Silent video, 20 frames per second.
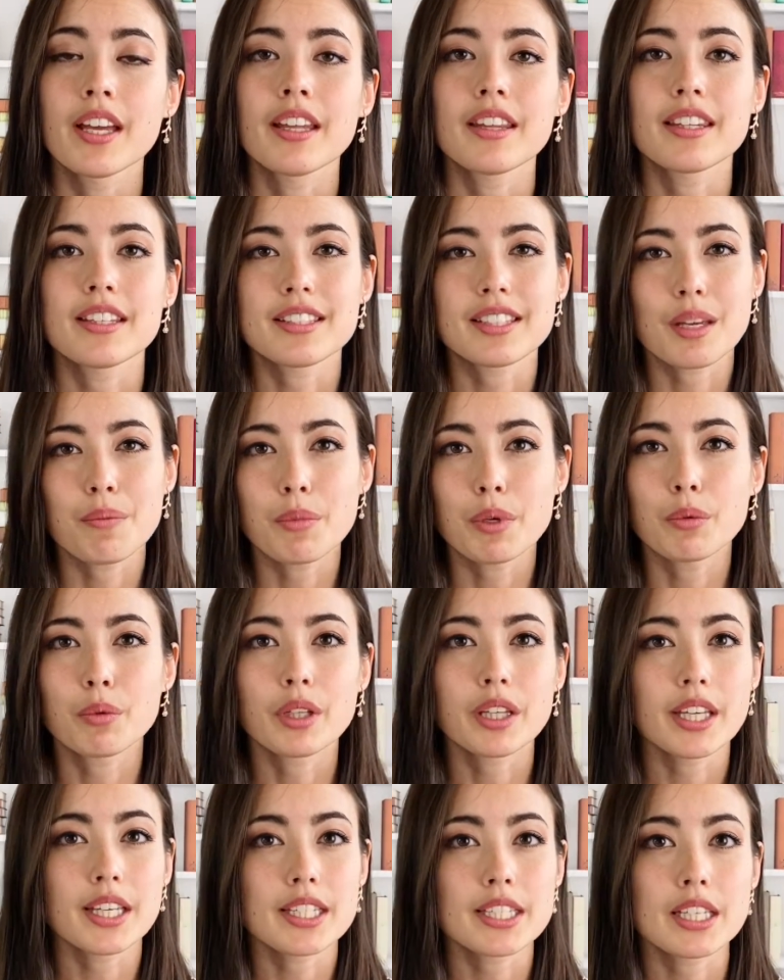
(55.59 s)
This can be
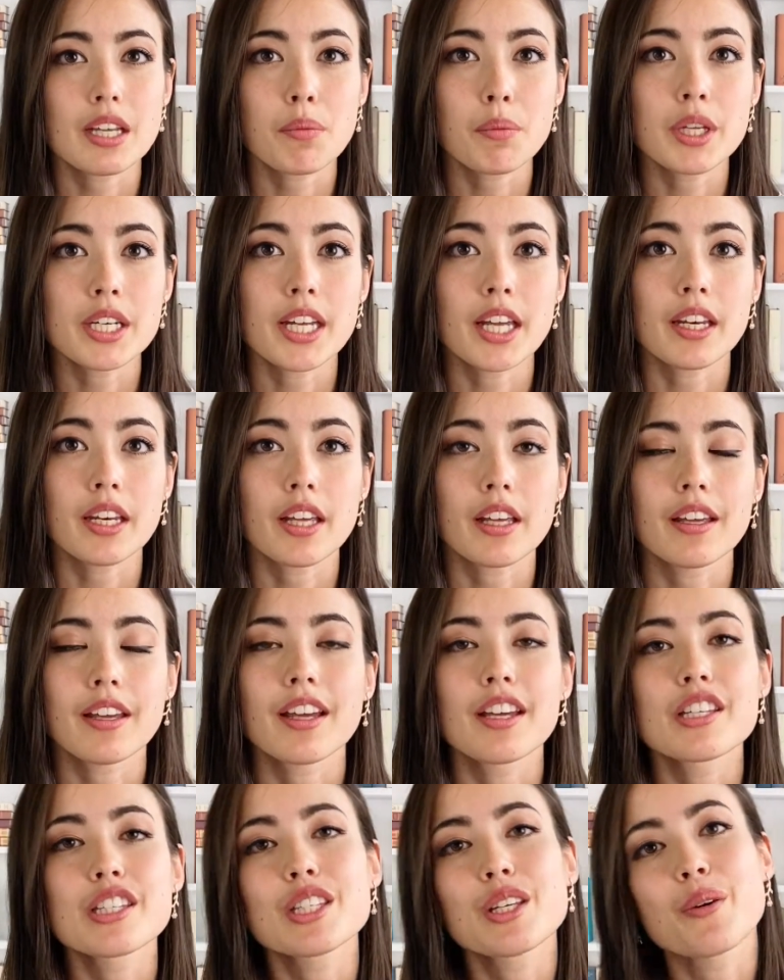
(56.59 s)
really intimidating.
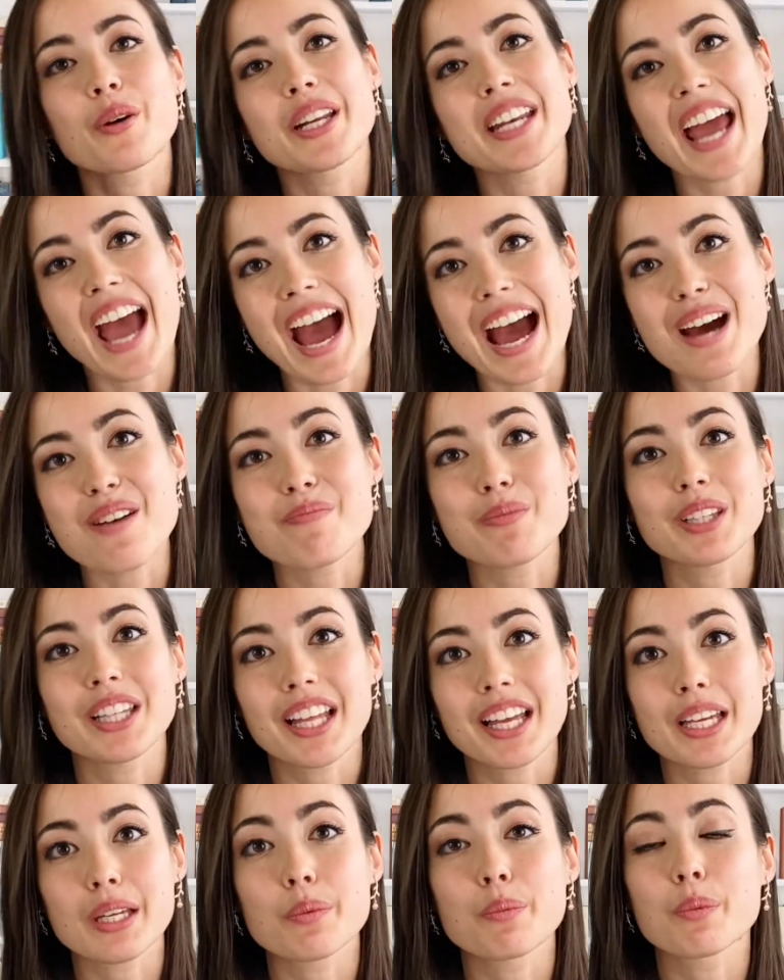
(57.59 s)
So an app
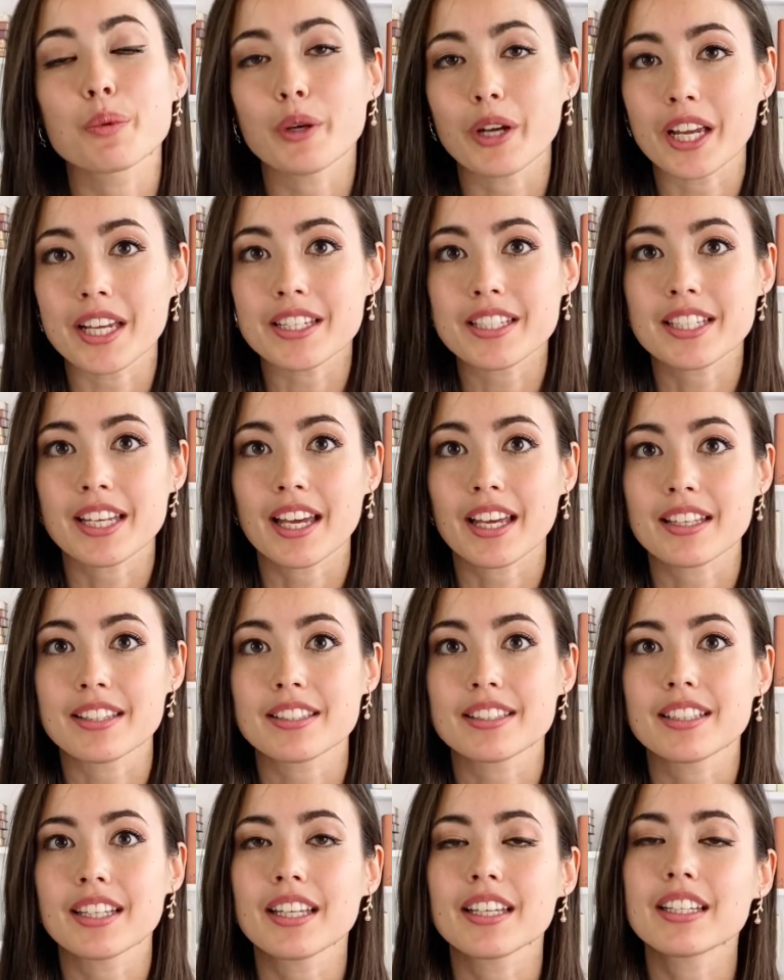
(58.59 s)
like
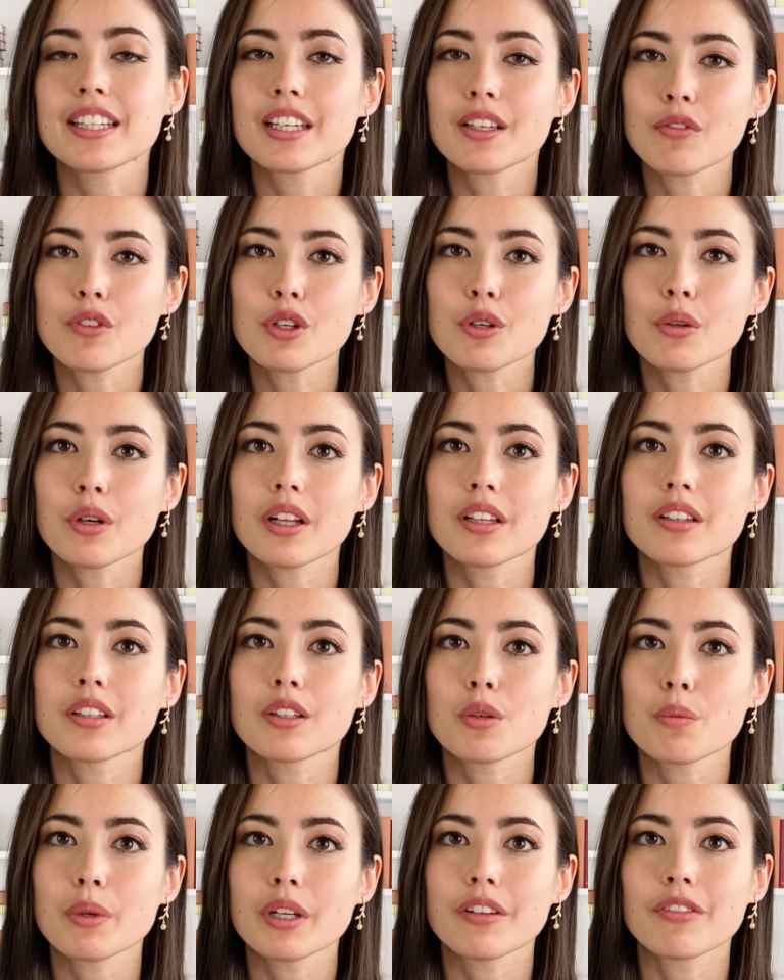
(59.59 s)
BrainTest can give you a little
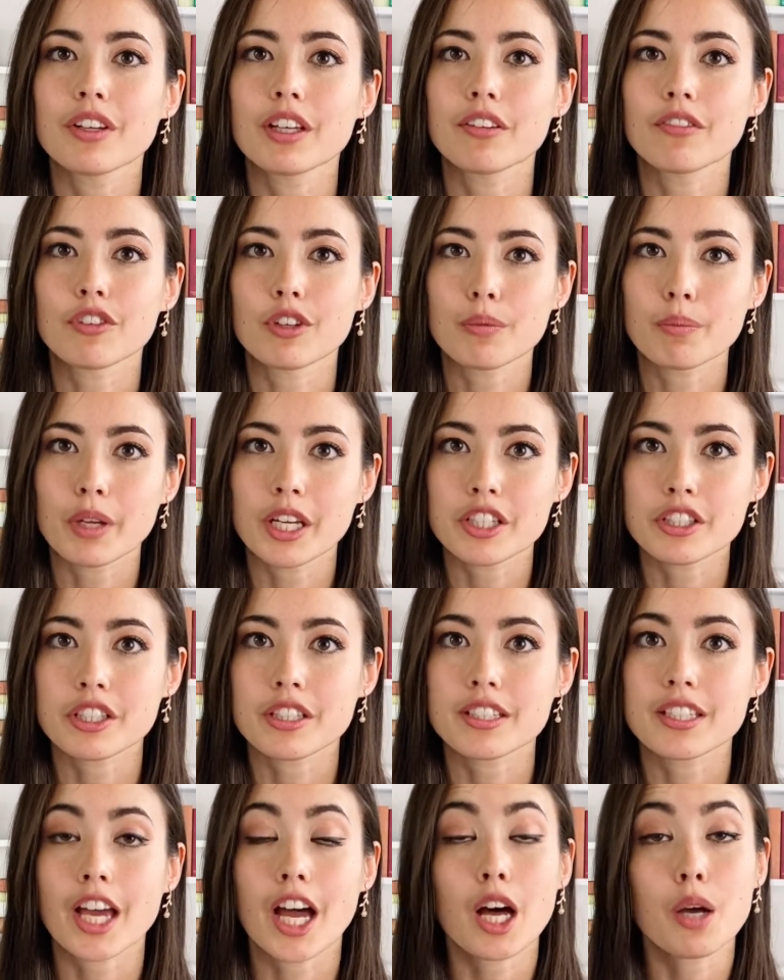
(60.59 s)
bit of information
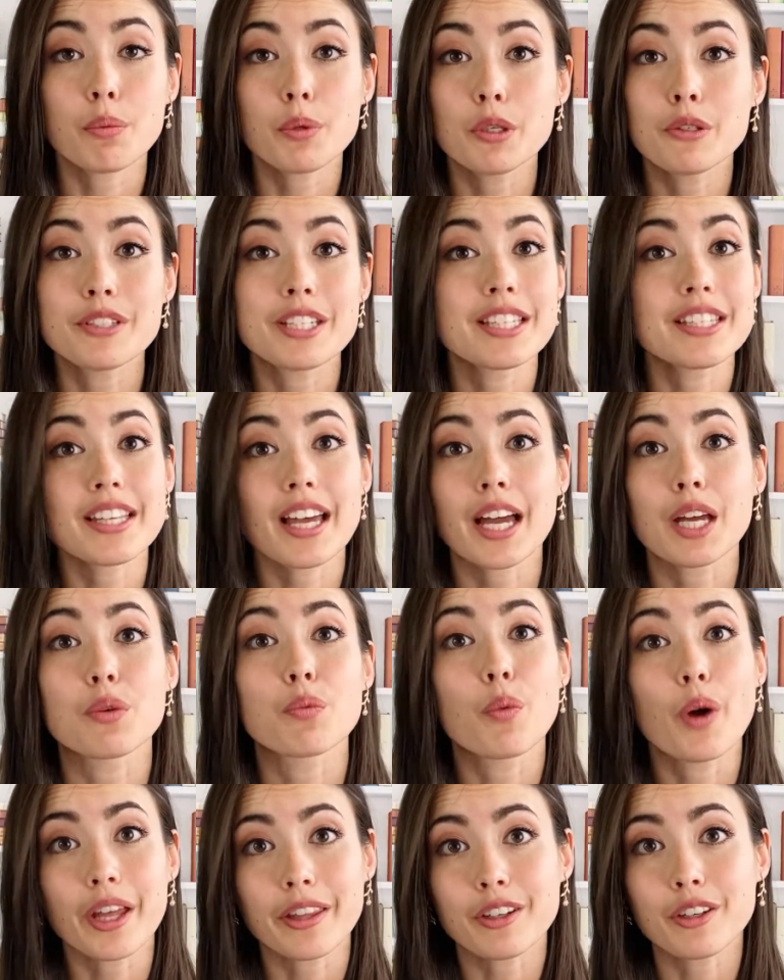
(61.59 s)
to help you decide
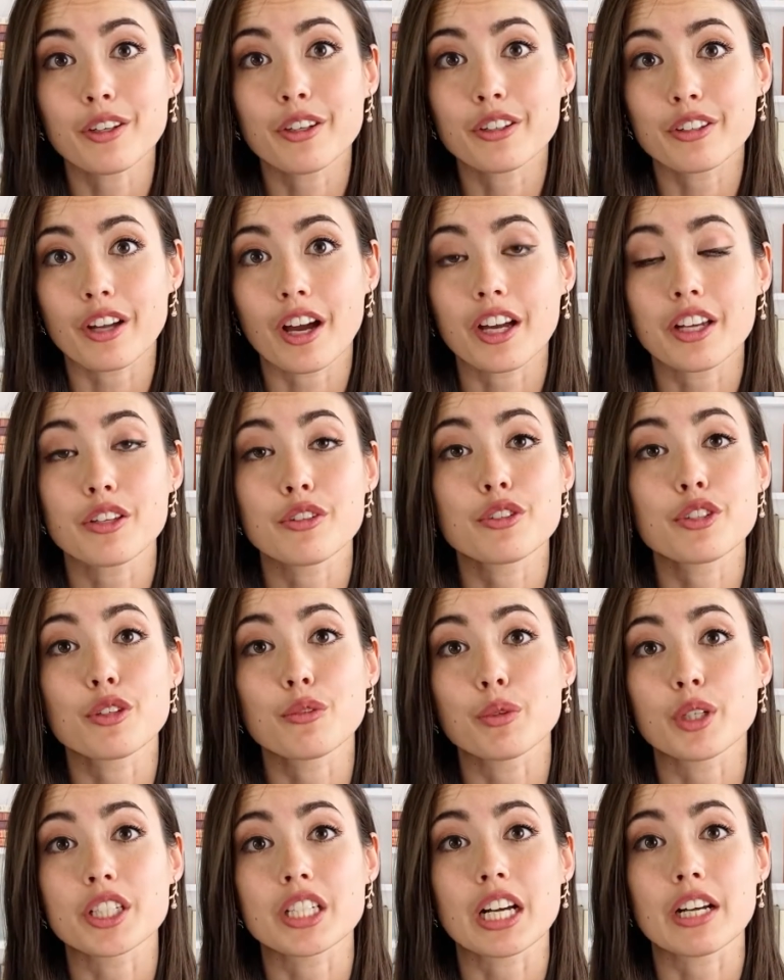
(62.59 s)
whether or not you should
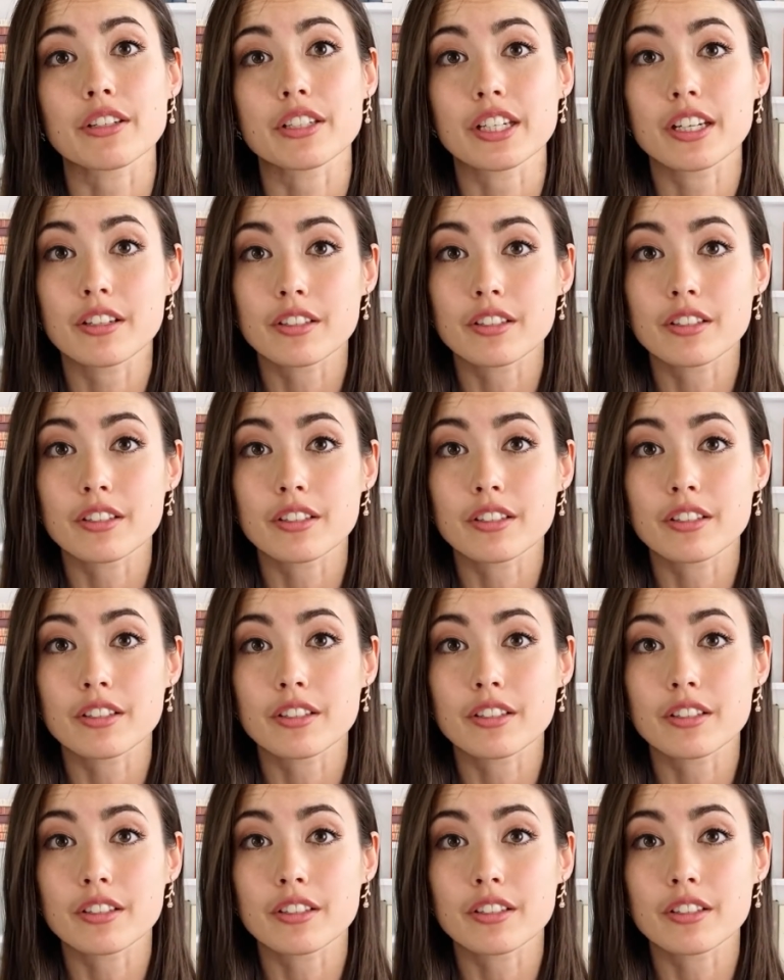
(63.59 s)
reach out to your